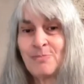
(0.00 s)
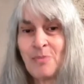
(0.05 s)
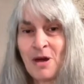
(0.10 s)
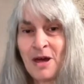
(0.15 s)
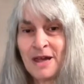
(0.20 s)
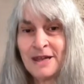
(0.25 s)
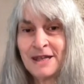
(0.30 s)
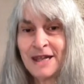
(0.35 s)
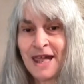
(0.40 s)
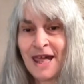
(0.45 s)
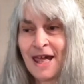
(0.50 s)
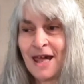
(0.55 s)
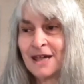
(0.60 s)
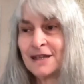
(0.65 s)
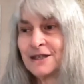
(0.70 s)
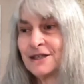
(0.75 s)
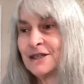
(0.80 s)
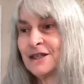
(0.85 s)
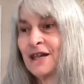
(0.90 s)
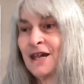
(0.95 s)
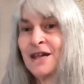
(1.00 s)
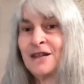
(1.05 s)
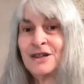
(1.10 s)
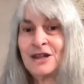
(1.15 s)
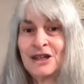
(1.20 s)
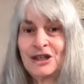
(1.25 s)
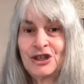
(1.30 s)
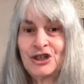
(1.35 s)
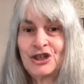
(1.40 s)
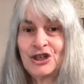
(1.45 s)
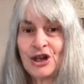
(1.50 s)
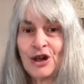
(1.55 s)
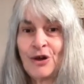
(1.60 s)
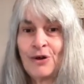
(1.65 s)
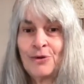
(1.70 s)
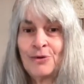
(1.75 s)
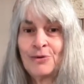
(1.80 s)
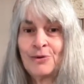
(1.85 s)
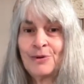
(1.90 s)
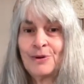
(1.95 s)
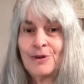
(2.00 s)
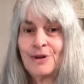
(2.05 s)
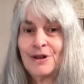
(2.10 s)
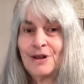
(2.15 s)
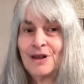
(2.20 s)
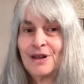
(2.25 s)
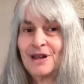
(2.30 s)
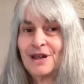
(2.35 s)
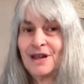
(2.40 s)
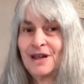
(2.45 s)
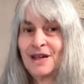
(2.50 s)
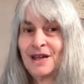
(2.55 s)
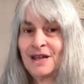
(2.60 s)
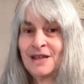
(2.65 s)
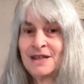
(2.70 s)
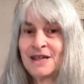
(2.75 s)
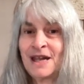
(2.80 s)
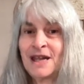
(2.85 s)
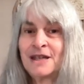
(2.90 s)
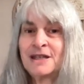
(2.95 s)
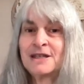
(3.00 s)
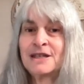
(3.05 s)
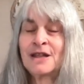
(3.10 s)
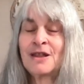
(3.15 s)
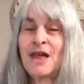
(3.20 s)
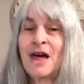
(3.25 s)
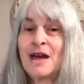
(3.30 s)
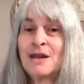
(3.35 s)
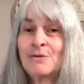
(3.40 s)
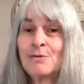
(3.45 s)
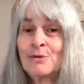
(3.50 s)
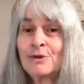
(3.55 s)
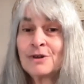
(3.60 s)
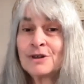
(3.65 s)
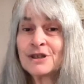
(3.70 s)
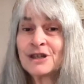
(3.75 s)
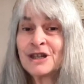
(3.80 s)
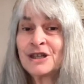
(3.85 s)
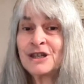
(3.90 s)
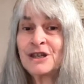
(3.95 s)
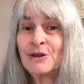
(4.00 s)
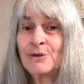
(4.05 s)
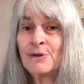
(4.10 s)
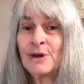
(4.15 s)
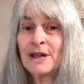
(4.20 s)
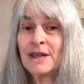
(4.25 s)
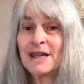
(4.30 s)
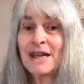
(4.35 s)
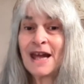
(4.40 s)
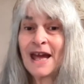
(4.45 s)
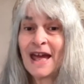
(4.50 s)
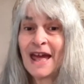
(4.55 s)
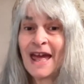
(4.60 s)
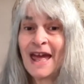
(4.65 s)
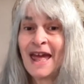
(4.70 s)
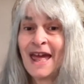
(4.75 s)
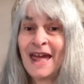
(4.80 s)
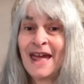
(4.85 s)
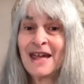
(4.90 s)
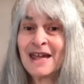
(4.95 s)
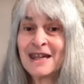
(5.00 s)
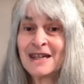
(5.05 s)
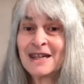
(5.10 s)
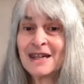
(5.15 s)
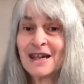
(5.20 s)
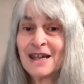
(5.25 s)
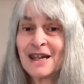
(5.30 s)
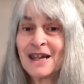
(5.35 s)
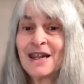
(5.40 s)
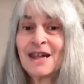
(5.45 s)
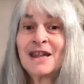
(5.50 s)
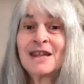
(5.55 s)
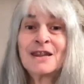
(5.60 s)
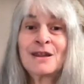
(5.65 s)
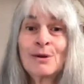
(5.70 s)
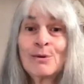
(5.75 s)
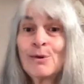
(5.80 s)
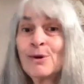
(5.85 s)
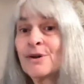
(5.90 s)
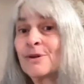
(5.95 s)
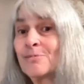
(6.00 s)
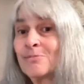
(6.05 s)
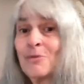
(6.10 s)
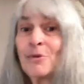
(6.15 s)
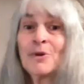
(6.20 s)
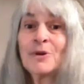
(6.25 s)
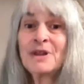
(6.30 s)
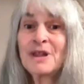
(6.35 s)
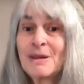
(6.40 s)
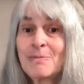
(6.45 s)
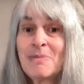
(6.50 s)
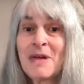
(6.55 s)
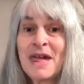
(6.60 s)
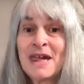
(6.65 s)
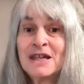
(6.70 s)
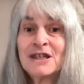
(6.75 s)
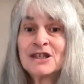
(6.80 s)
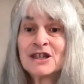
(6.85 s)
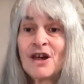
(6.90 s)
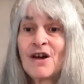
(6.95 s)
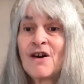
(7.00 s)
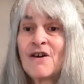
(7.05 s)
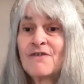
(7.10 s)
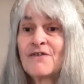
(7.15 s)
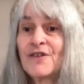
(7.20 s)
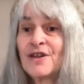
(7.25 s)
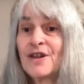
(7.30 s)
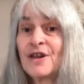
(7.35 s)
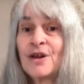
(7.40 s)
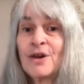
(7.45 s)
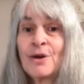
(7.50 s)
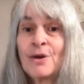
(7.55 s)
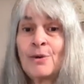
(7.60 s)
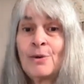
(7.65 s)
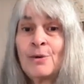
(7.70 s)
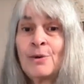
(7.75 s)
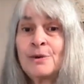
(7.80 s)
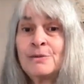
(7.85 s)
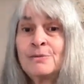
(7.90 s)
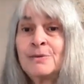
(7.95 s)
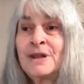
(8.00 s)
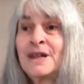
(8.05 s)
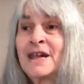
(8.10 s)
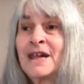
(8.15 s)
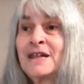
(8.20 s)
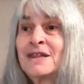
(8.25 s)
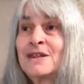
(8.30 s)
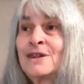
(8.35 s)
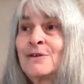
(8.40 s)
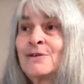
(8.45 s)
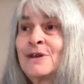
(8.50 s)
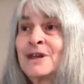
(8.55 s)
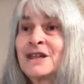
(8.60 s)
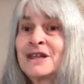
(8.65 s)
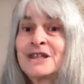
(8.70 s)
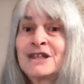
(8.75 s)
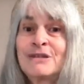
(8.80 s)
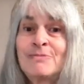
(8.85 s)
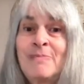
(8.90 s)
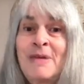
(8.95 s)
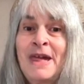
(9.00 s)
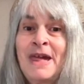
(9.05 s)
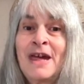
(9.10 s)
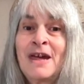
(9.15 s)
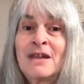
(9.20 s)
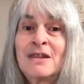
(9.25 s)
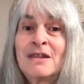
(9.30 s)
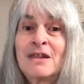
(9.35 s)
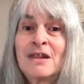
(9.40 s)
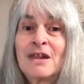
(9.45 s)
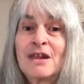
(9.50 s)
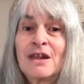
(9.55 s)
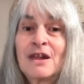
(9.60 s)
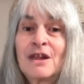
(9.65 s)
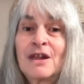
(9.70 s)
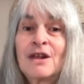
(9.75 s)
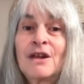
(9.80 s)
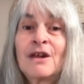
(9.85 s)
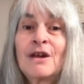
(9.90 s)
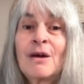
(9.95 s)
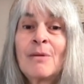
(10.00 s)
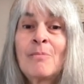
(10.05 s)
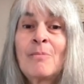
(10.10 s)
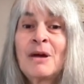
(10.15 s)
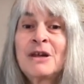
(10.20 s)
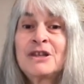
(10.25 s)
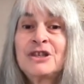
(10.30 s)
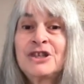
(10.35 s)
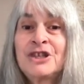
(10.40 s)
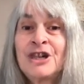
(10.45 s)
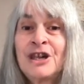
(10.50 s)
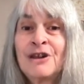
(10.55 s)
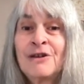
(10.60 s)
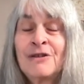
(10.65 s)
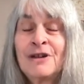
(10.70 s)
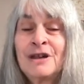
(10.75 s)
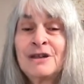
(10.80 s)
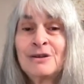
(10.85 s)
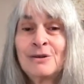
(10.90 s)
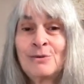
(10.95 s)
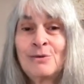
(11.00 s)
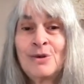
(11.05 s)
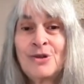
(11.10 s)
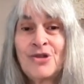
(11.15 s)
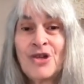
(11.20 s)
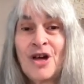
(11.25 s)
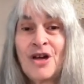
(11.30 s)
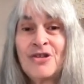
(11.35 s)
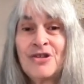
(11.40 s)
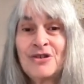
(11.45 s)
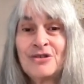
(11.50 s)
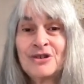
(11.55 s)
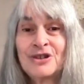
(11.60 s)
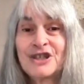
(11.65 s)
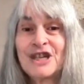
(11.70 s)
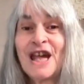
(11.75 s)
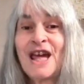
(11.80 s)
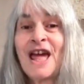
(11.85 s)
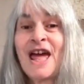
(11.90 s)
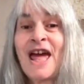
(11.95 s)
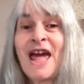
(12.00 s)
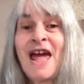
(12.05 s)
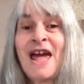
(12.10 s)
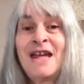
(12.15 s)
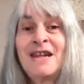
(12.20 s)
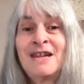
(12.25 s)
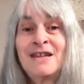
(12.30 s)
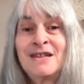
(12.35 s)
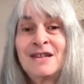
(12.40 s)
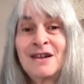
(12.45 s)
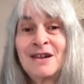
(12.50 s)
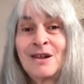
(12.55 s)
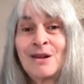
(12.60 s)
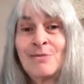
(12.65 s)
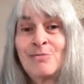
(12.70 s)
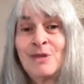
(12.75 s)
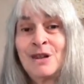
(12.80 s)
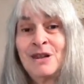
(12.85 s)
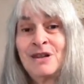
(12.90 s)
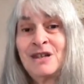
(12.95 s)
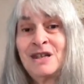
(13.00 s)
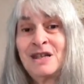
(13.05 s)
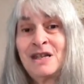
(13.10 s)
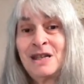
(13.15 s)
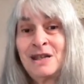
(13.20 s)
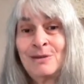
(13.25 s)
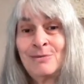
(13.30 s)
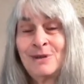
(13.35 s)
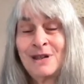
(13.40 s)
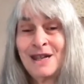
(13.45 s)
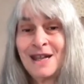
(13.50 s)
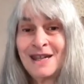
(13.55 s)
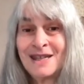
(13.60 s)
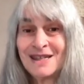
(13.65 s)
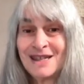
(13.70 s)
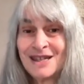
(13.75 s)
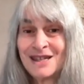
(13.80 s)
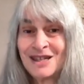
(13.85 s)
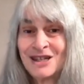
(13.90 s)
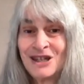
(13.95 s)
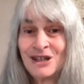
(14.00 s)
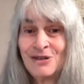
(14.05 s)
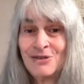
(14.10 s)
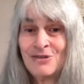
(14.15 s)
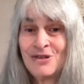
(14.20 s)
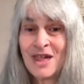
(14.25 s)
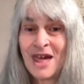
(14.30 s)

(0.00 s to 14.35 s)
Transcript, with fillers: podcast and this show. It takes a lot of work to do it, and the work really pays off when we get to expand by sharing with others. And in the community, we get to do